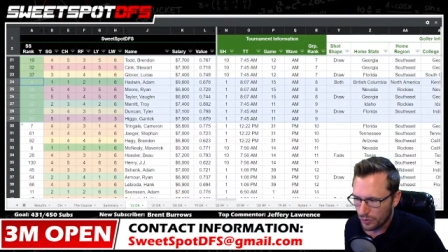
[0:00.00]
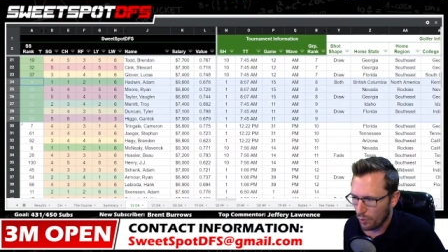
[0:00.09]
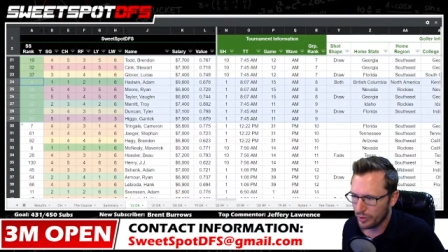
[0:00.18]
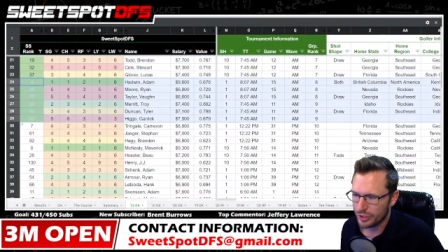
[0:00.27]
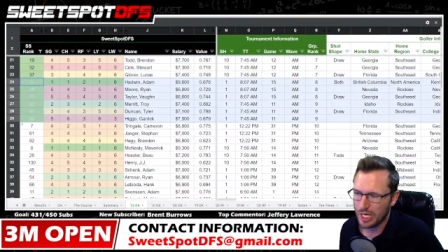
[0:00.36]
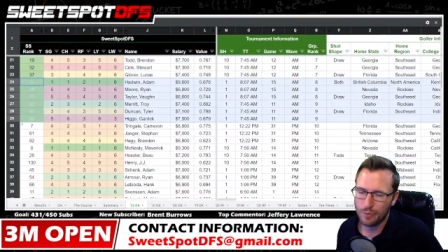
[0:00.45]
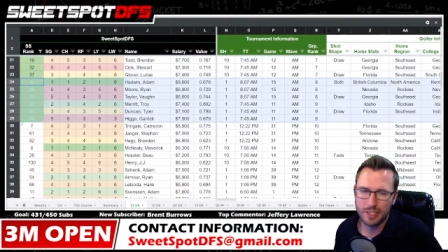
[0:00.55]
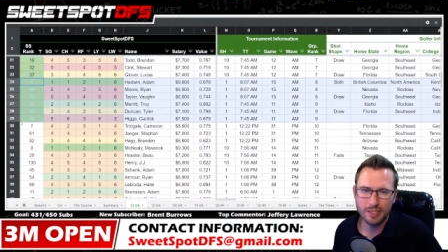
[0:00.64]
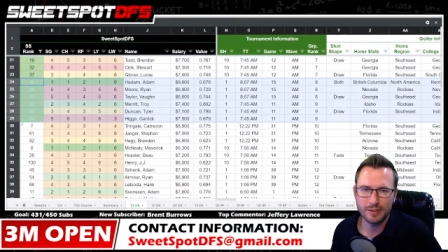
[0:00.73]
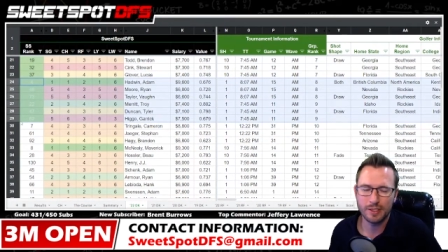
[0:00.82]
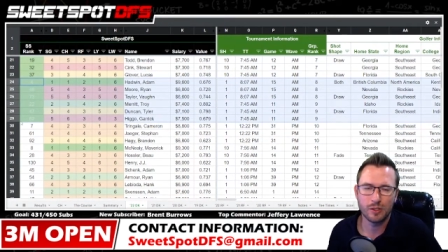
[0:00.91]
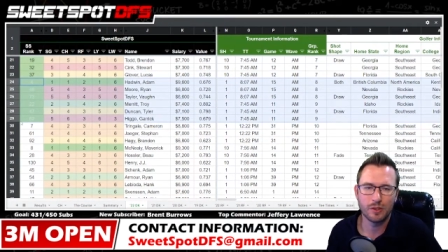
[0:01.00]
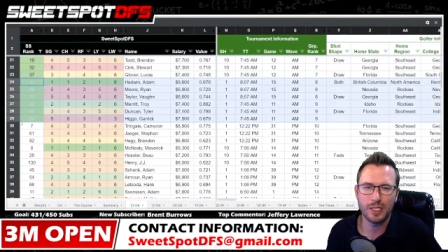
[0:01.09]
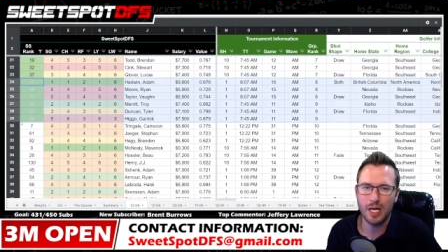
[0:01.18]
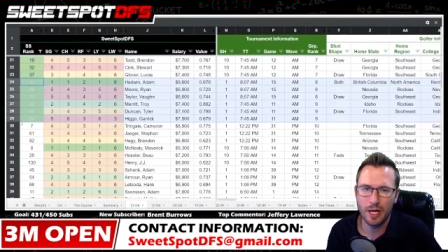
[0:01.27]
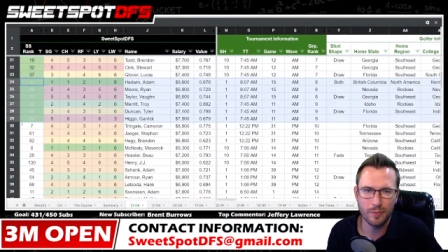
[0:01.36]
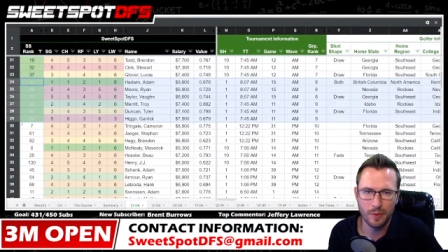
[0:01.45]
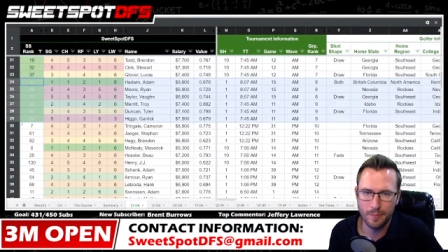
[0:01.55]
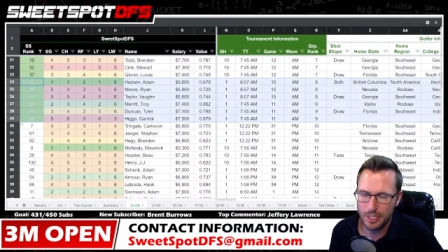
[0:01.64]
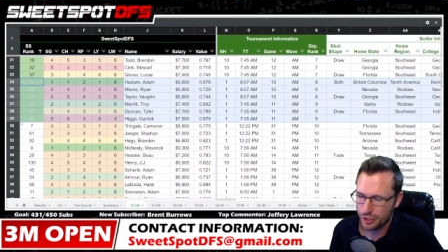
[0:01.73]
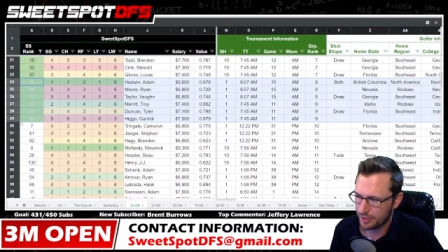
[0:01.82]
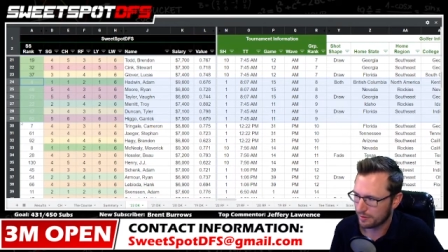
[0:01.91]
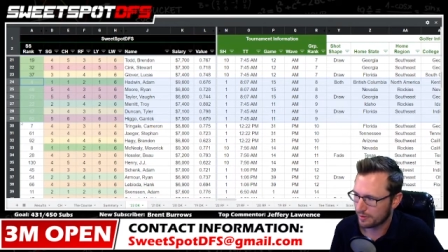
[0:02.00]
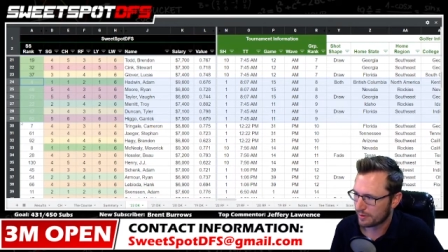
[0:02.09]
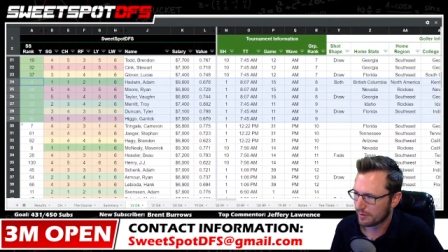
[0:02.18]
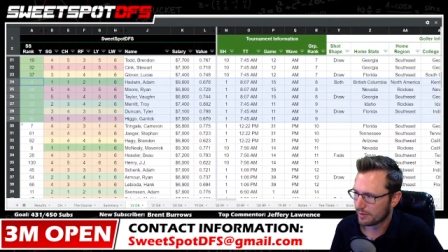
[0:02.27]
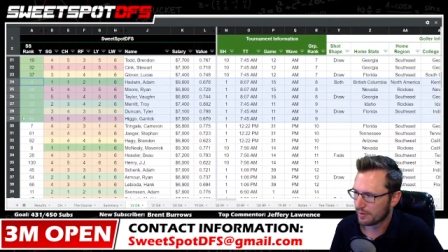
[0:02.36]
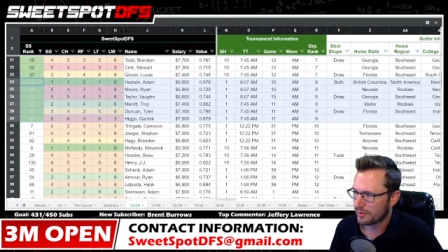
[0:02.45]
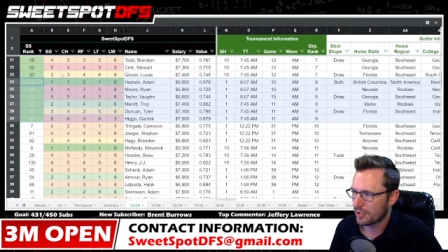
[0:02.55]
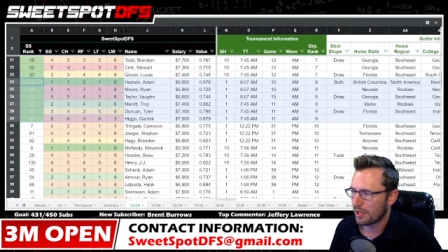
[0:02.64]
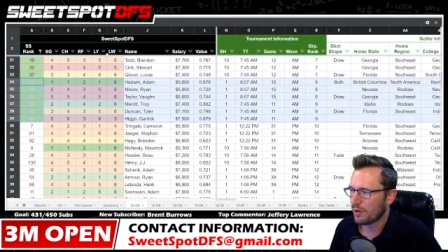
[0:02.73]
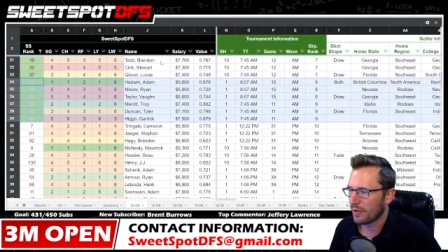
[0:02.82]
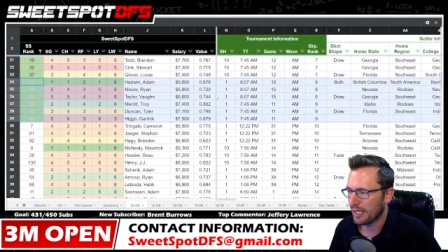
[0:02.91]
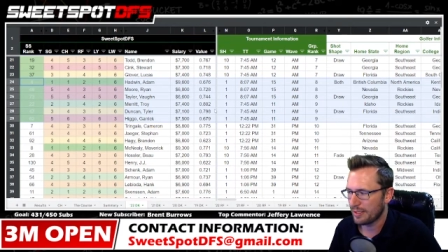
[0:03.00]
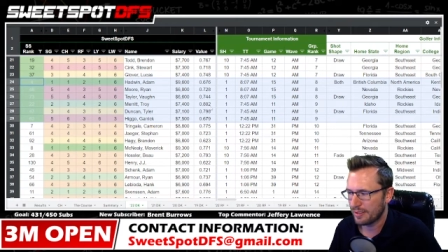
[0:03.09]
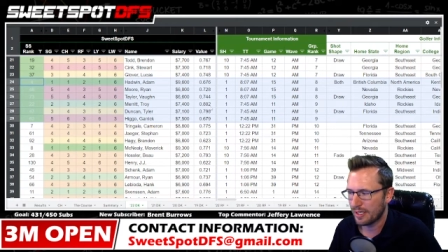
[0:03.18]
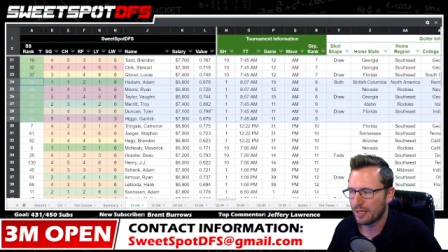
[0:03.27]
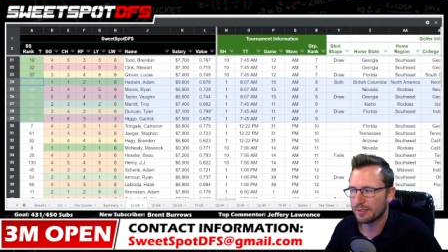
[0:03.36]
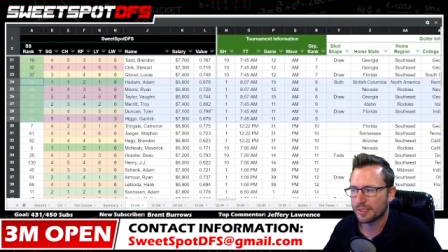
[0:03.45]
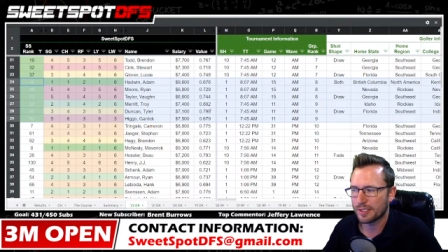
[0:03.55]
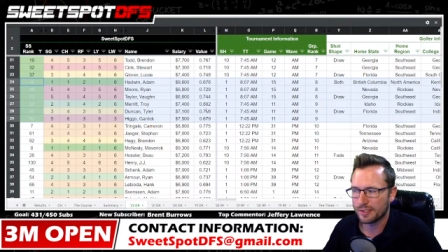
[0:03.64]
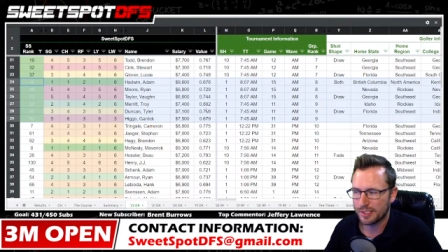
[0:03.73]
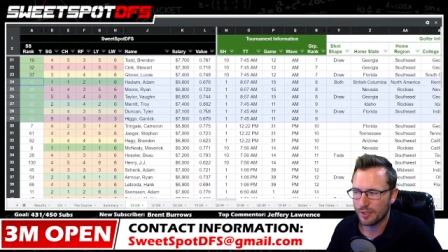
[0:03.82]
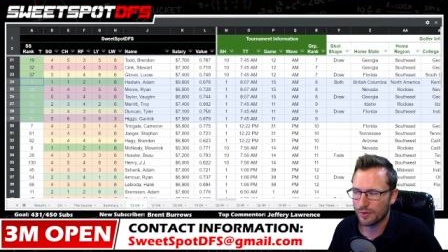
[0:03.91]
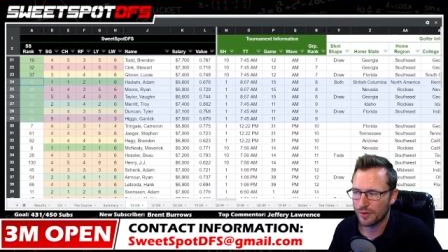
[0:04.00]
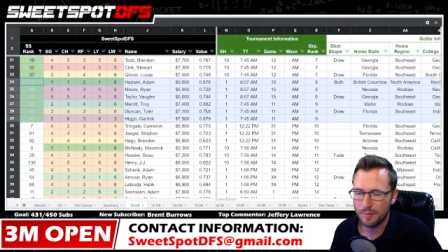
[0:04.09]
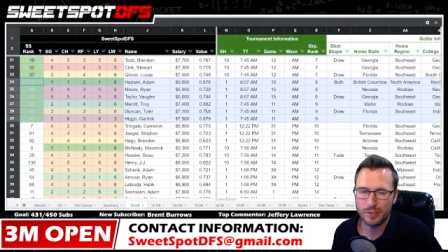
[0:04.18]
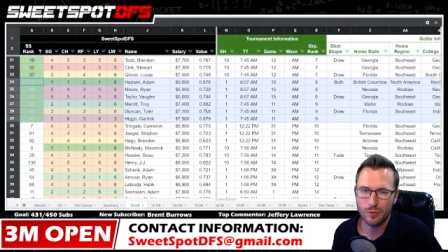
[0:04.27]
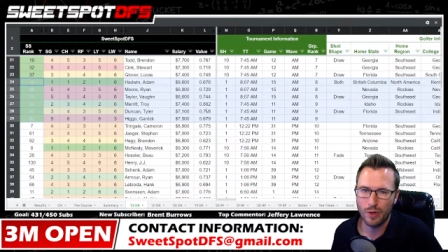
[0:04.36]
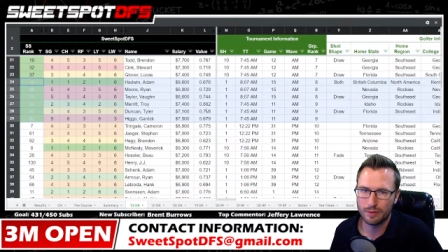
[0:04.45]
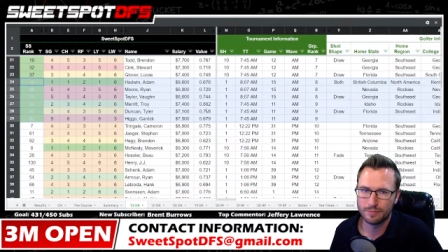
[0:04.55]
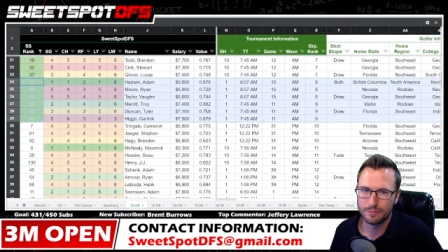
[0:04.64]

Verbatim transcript: which I would consider the honorable mentions. So it does consider them as well.